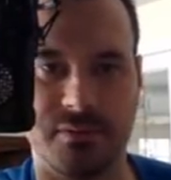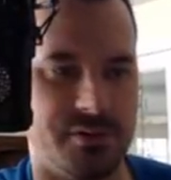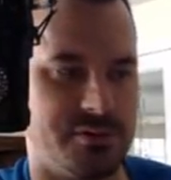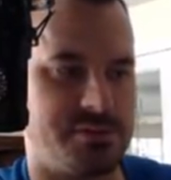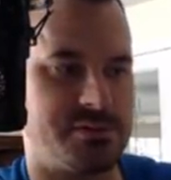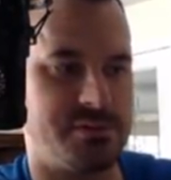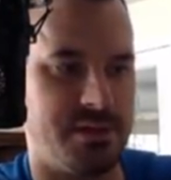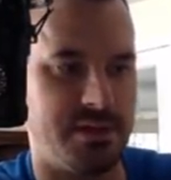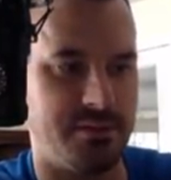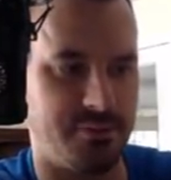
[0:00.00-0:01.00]
There's
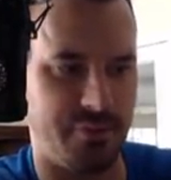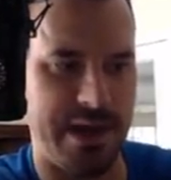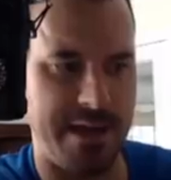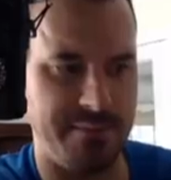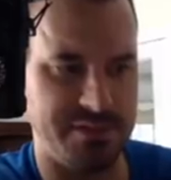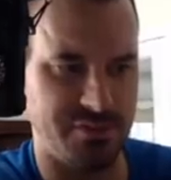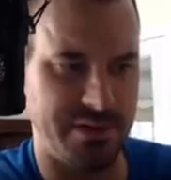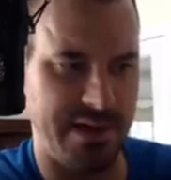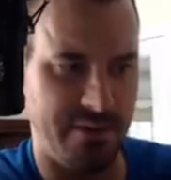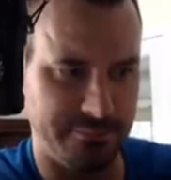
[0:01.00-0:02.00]
3 admins
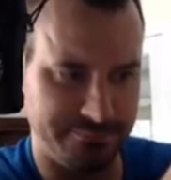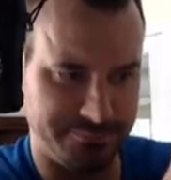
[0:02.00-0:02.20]
right now